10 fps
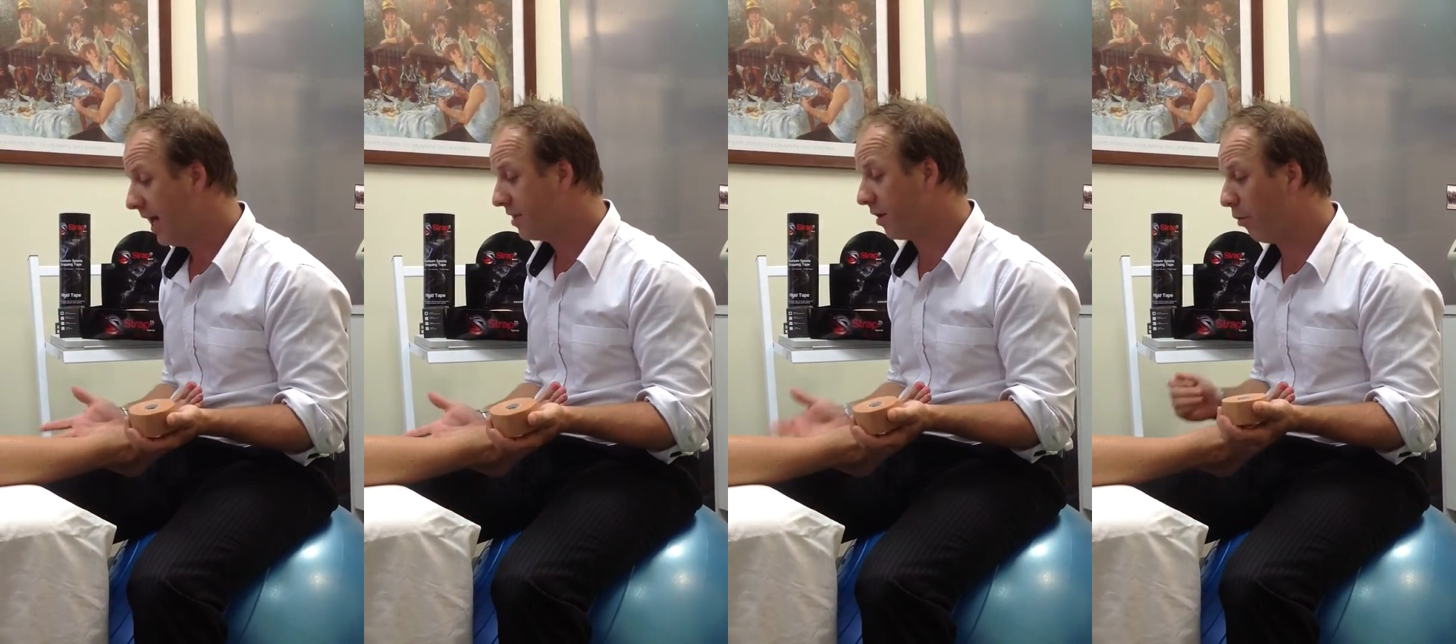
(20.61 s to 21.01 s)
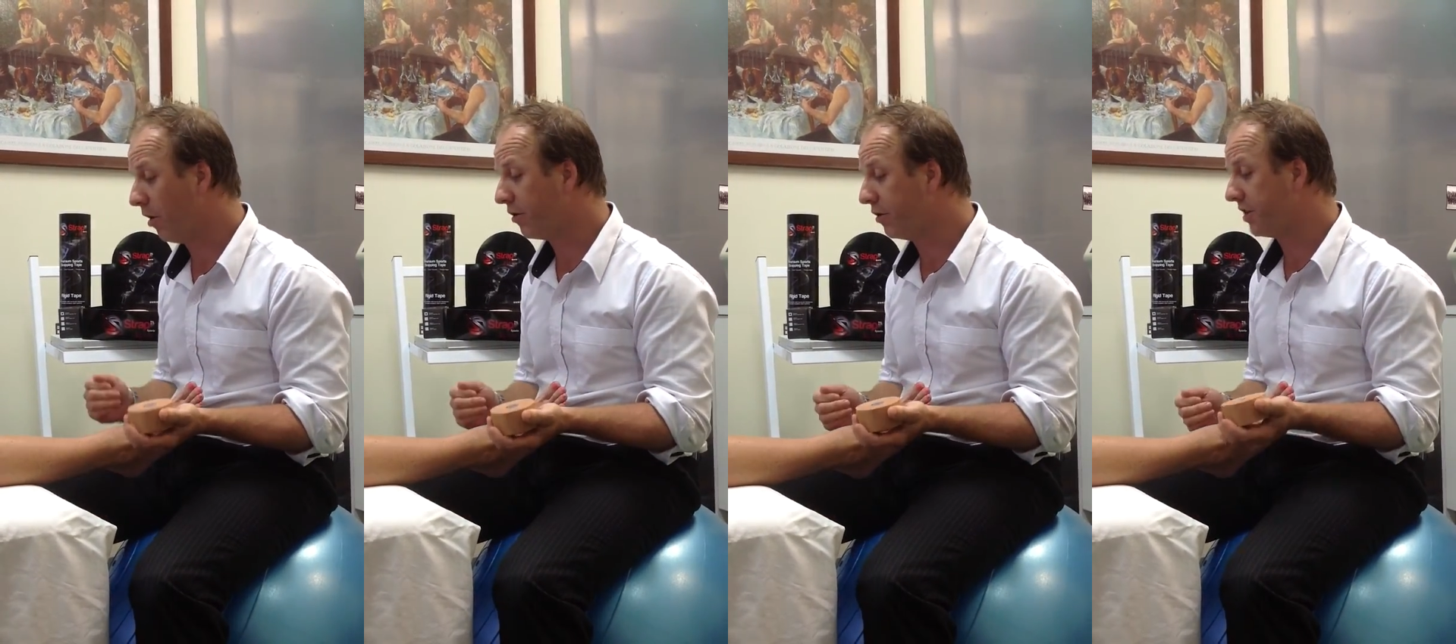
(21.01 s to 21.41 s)
So what
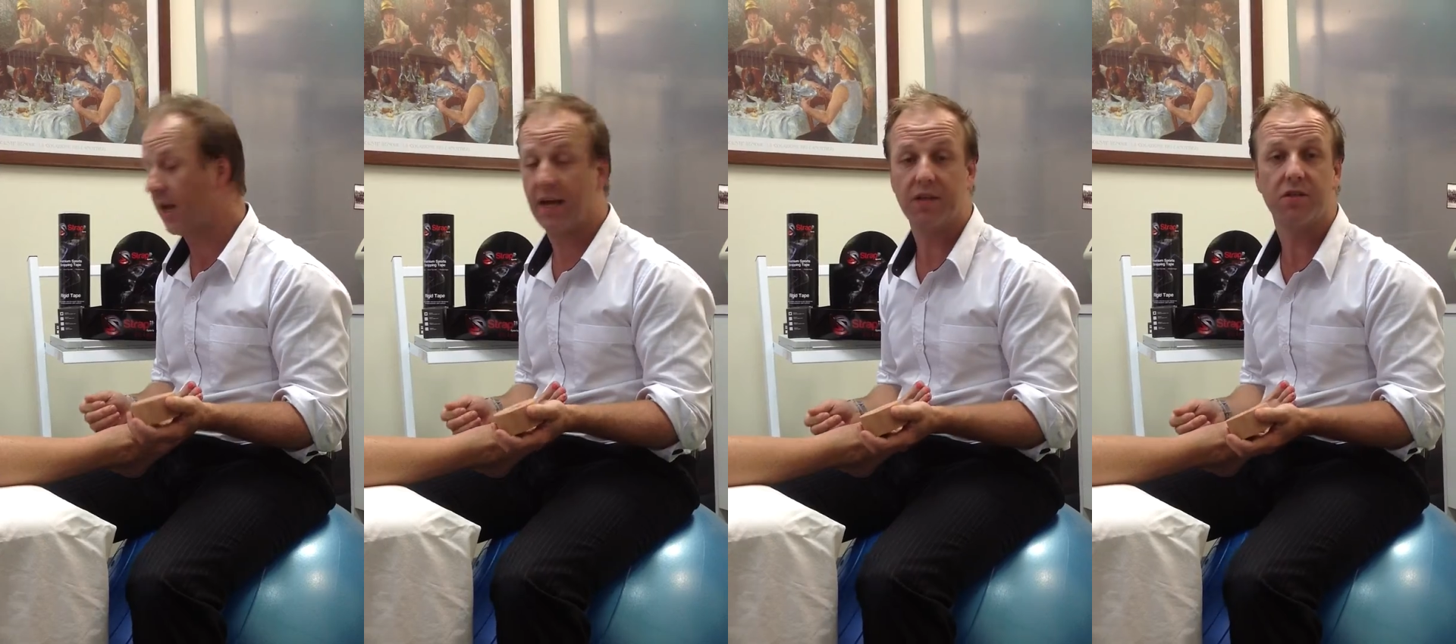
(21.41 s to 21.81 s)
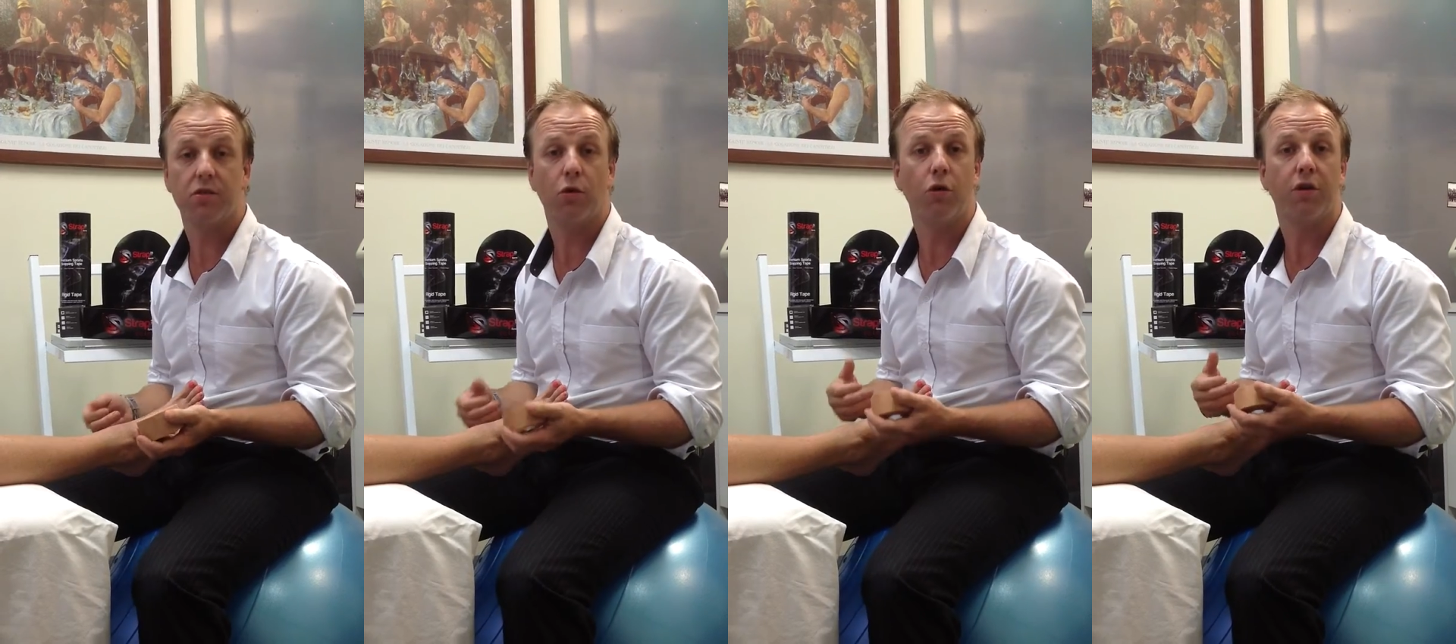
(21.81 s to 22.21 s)
I'm going to do today
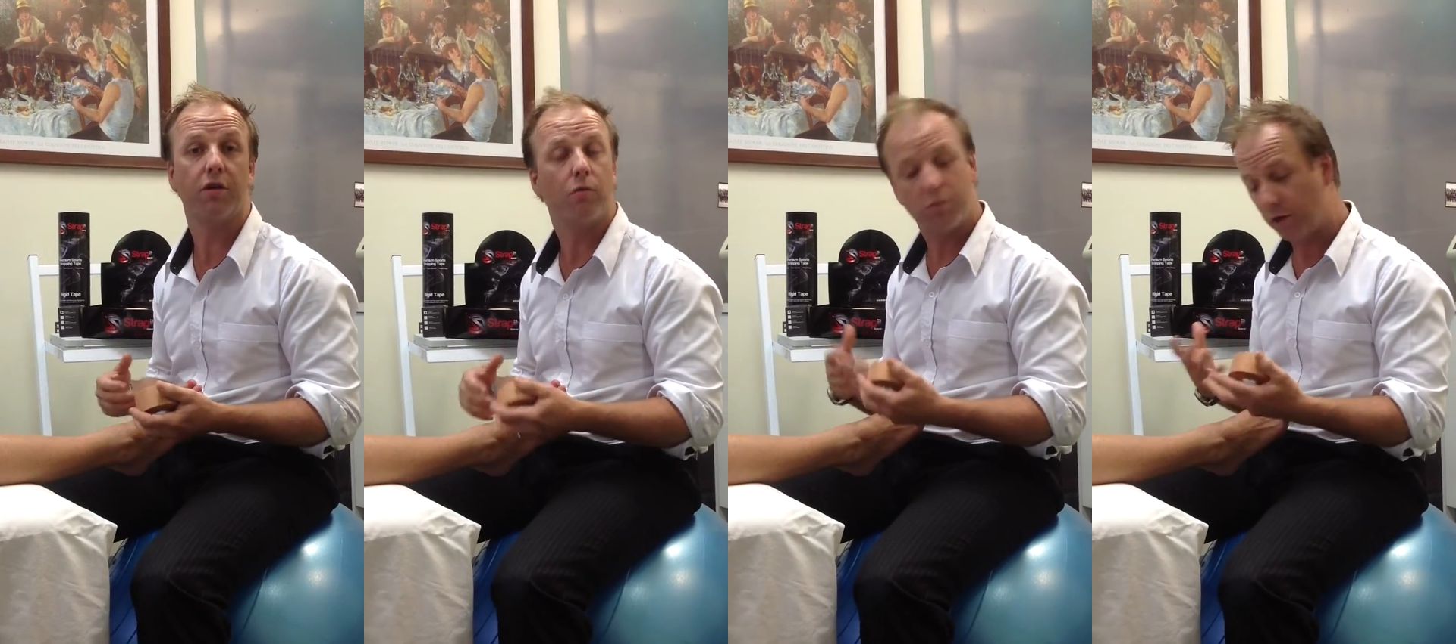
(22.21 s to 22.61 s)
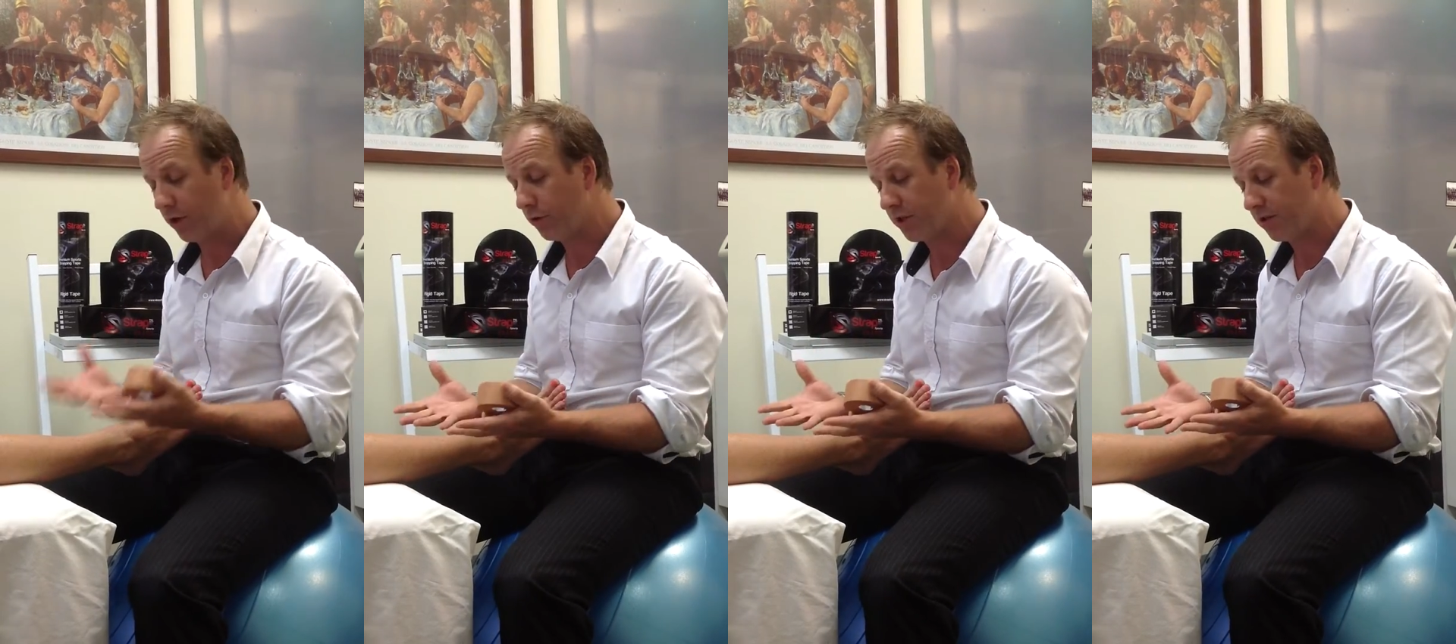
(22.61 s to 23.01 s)
is we're
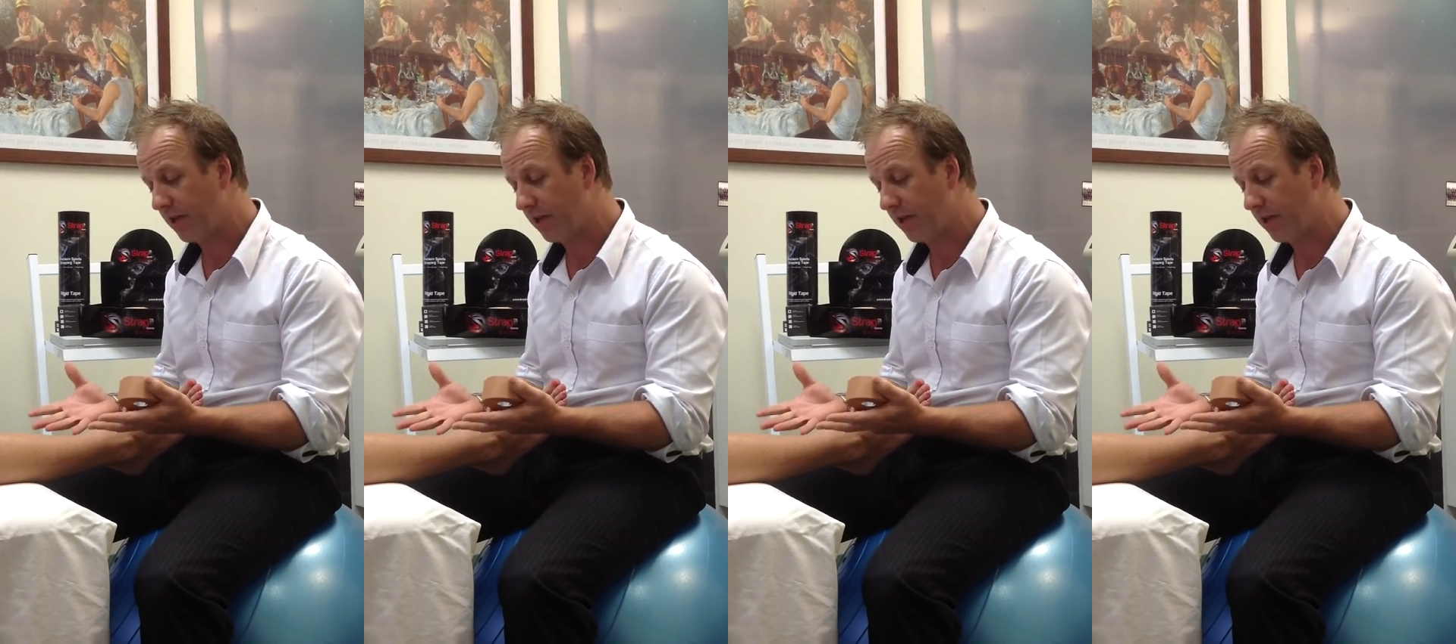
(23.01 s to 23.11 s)
going to do